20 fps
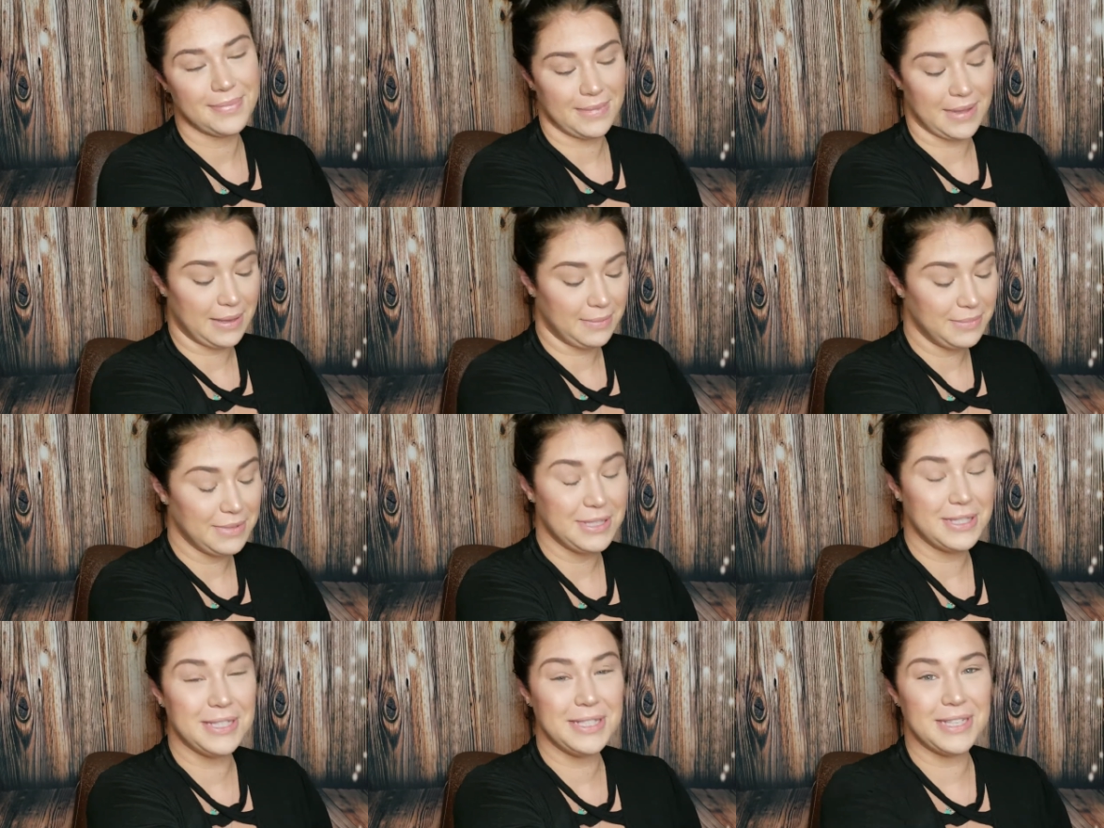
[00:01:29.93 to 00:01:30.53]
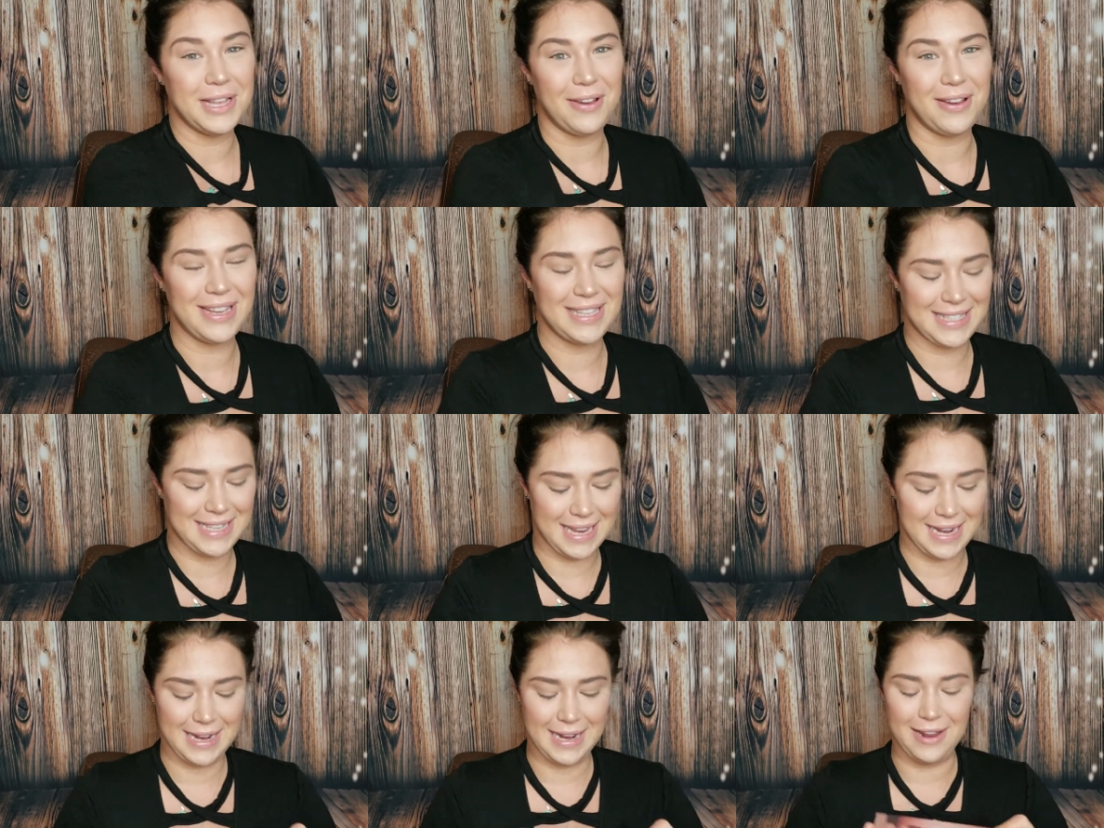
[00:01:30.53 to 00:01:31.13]

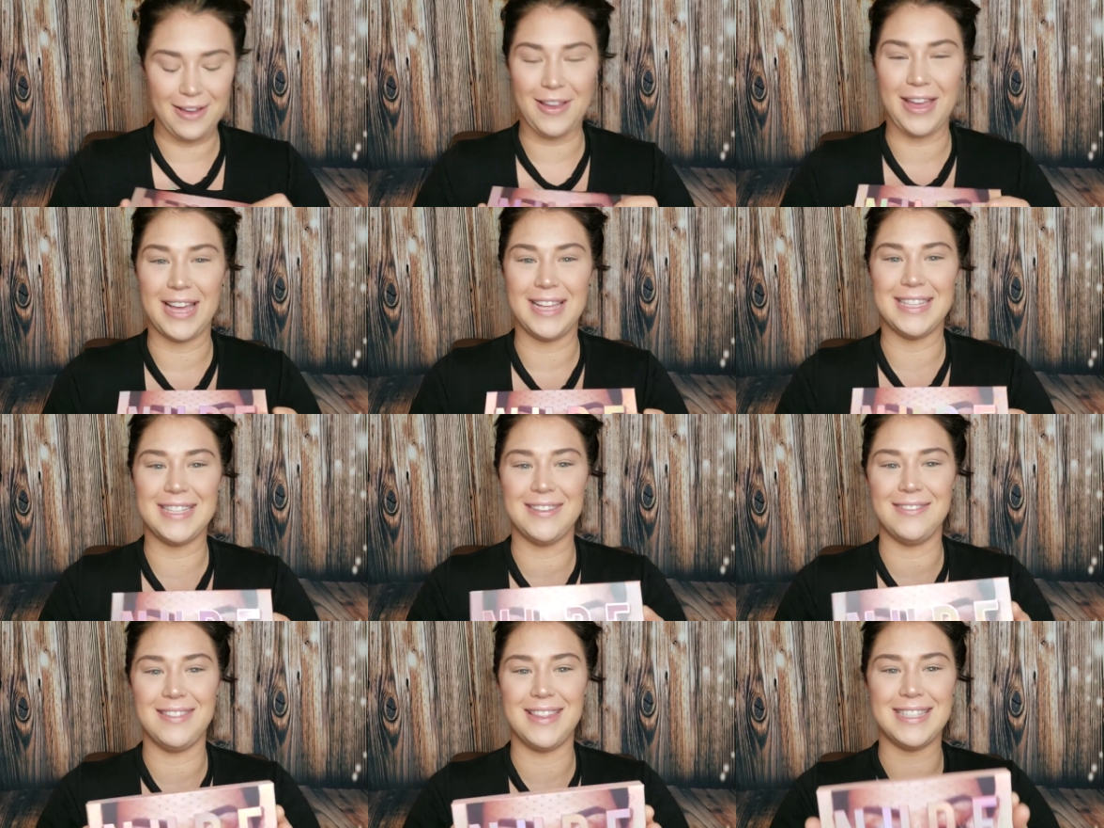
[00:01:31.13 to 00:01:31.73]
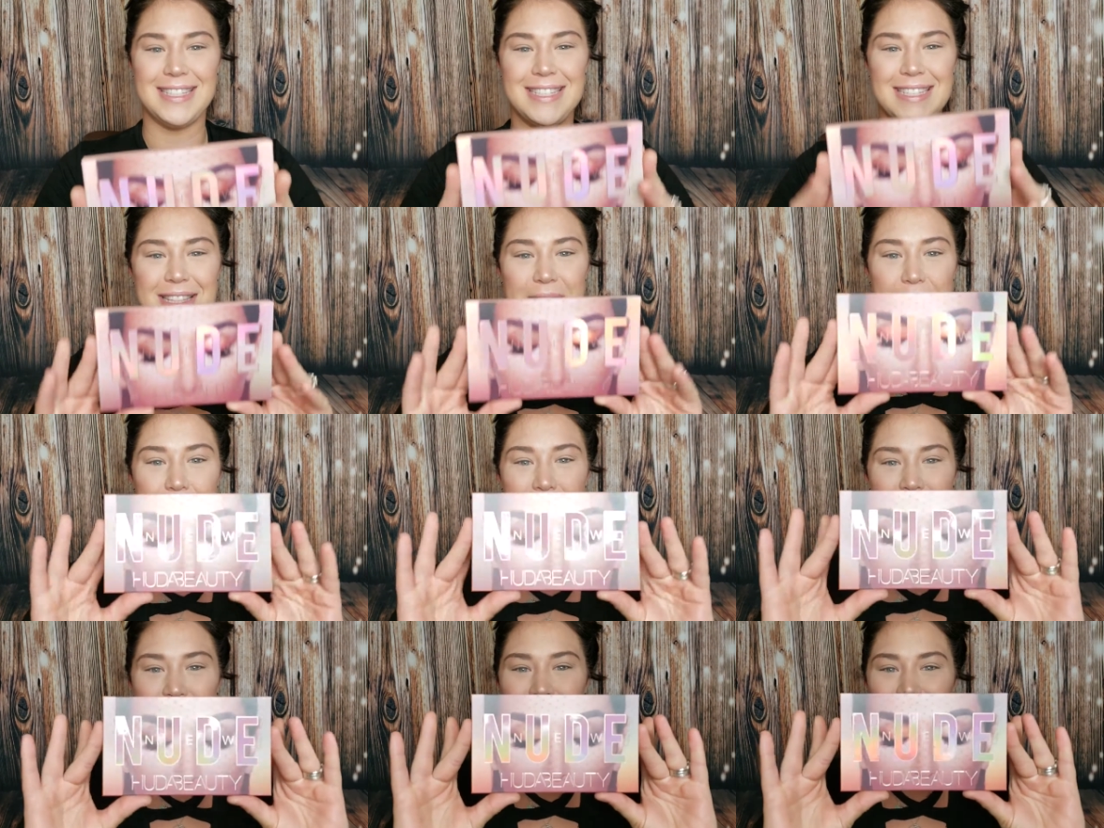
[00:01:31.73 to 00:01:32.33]
excited. Okay, so this is the
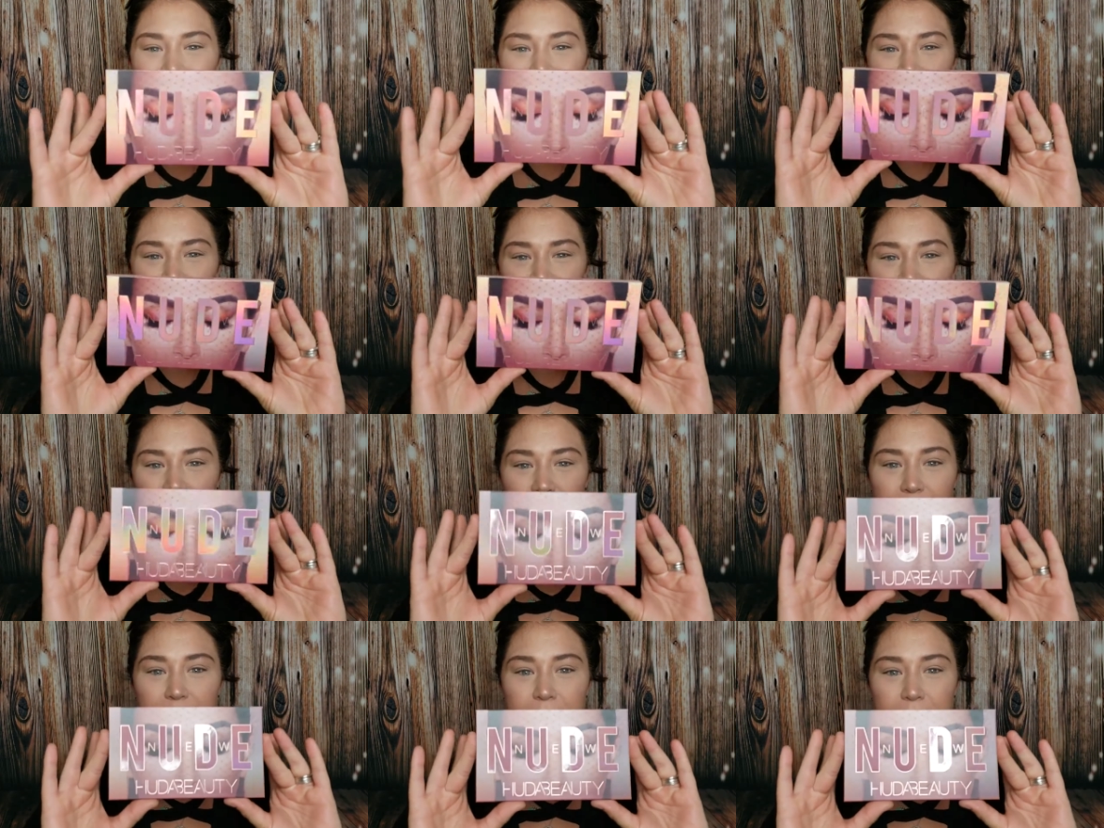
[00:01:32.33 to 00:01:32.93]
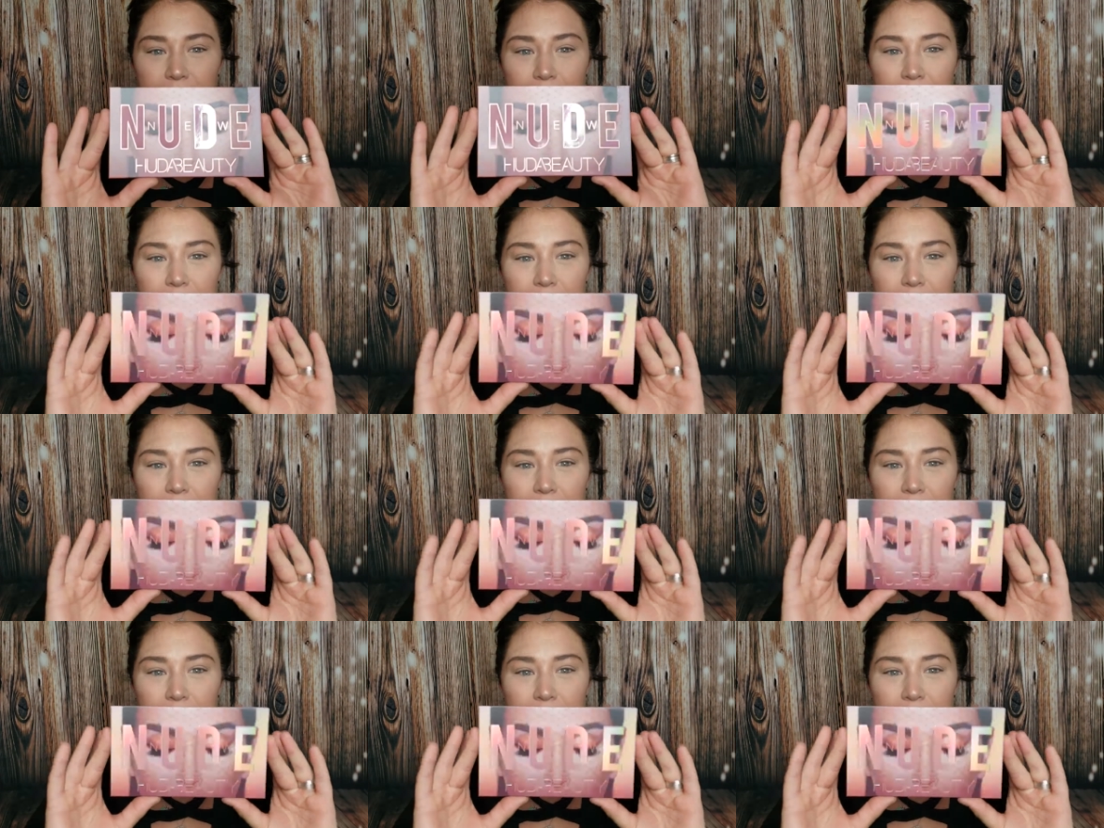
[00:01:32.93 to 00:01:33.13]
packaging.